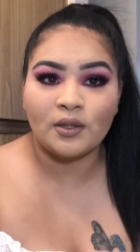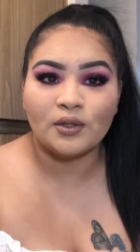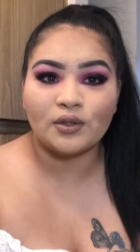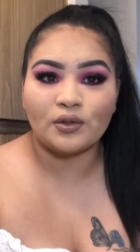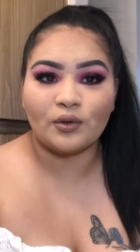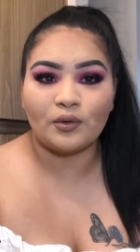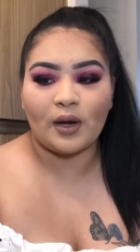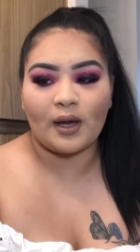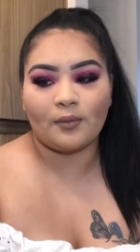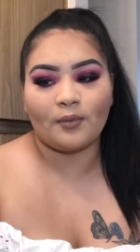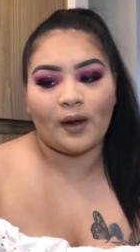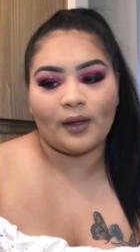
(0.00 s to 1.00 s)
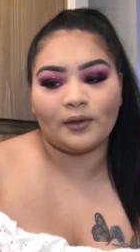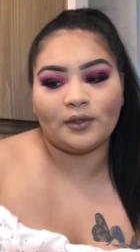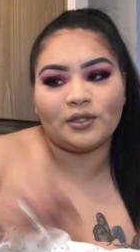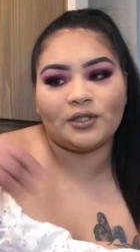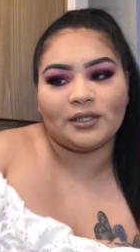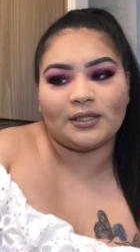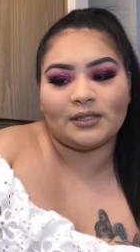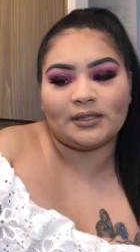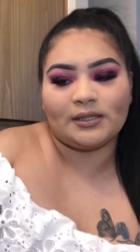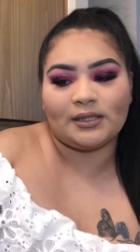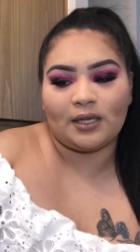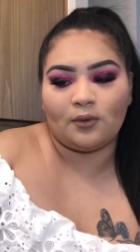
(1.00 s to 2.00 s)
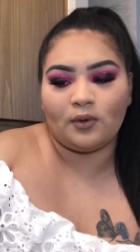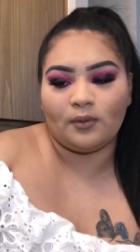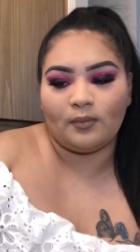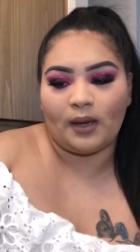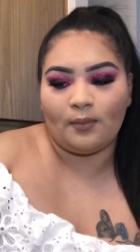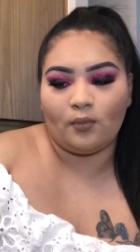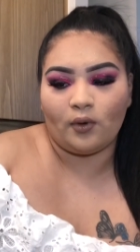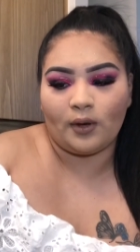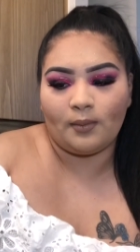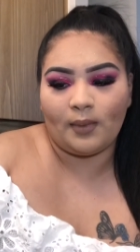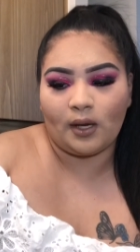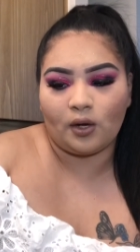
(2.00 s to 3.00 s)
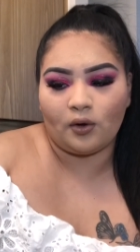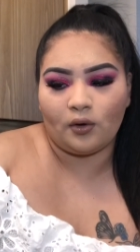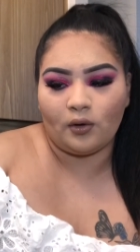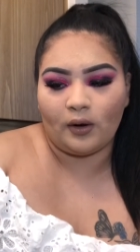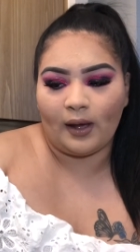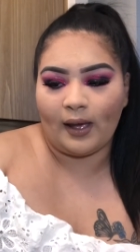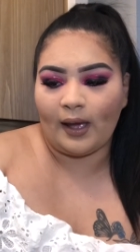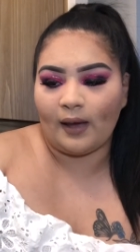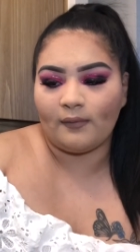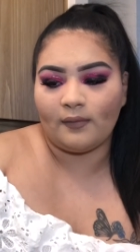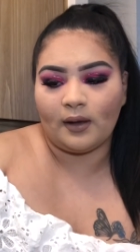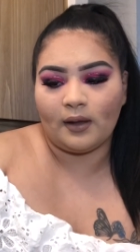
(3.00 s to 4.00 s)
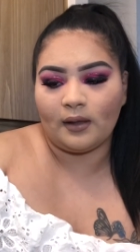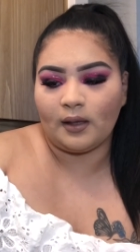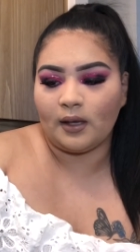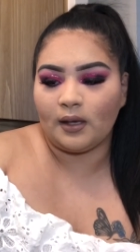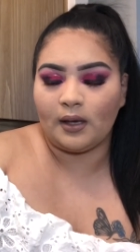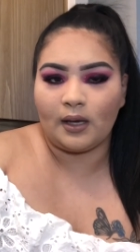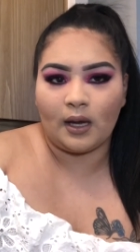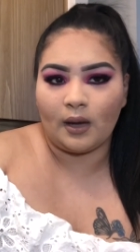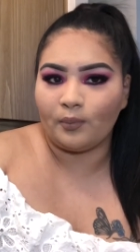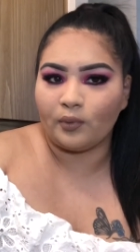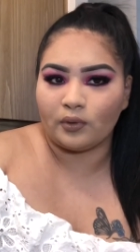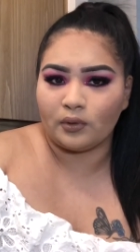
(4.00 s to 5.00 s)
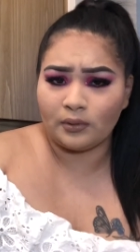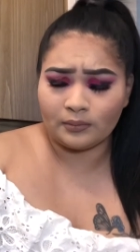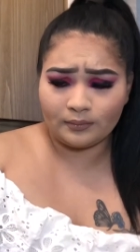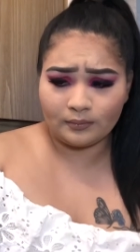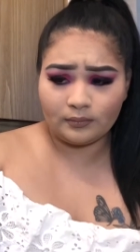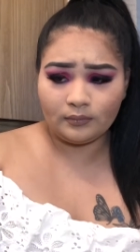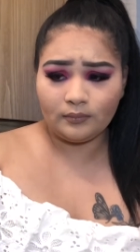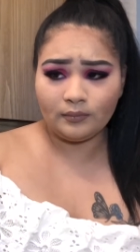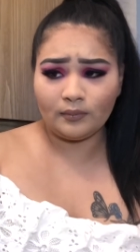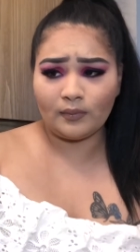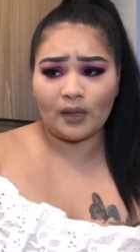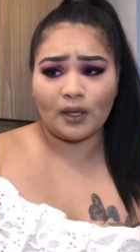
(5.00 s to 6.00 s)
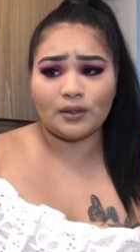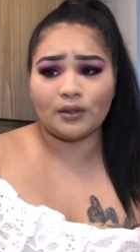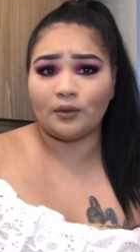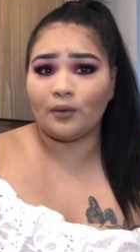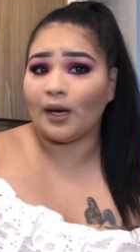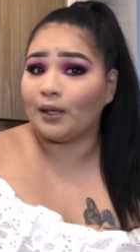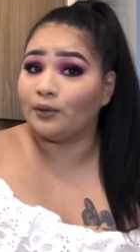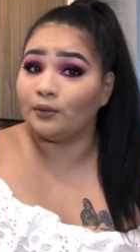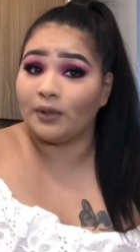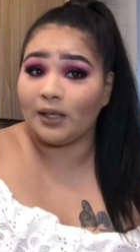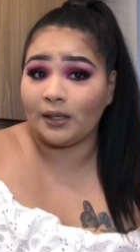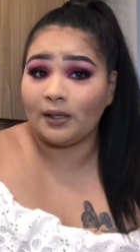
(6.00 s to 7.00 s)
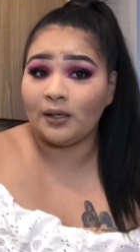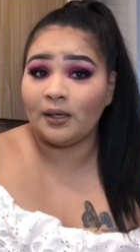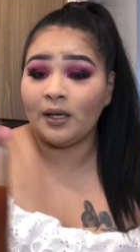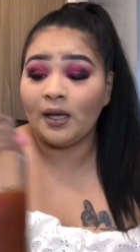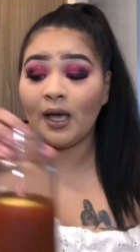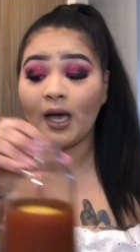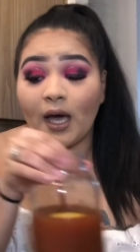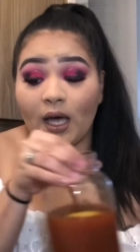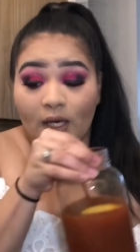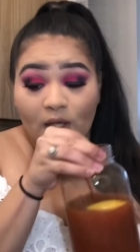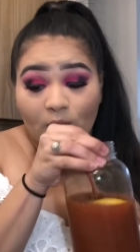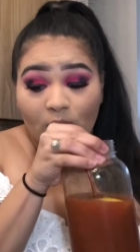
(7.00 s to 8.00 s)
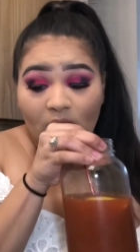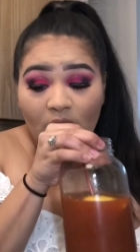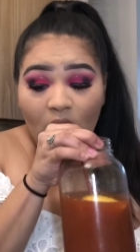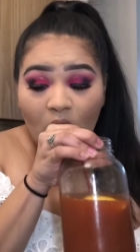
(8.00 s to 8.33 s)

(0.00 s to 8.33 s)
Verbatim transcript: So I'd rather just stick with my boy and my girl. I have a couple, so I don't need another one.